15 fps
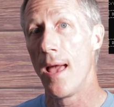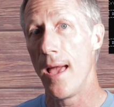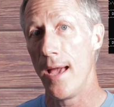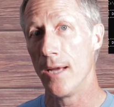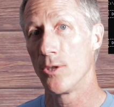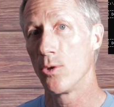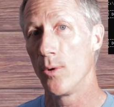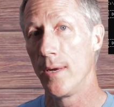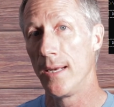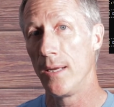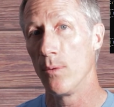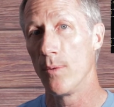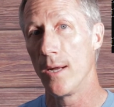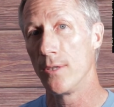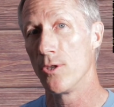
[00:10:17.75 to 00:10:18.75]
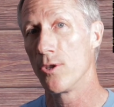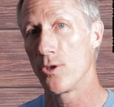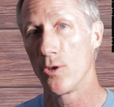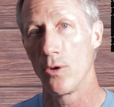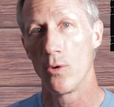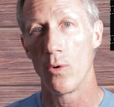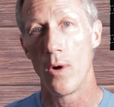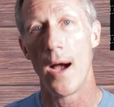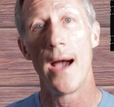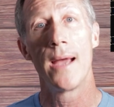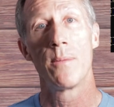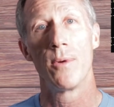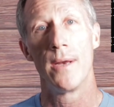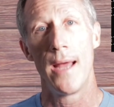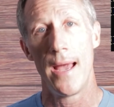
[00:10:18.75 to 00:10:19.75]
Azure AD registered, or
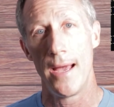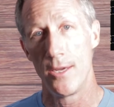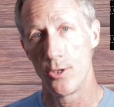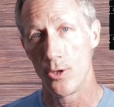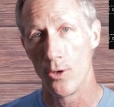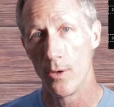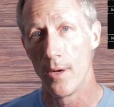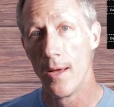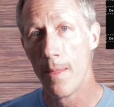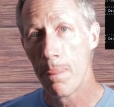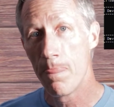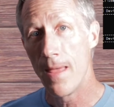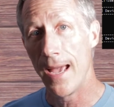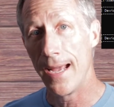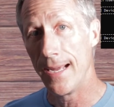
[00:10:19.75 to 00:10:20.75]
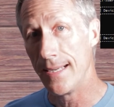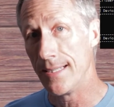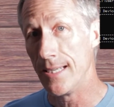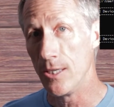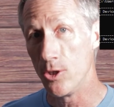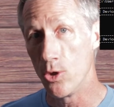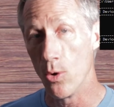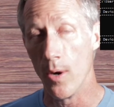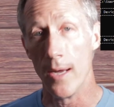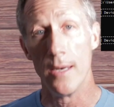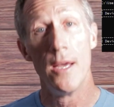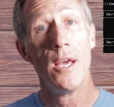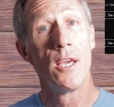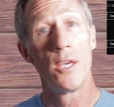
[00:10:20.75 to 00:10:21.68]
hybrid Azure AD join.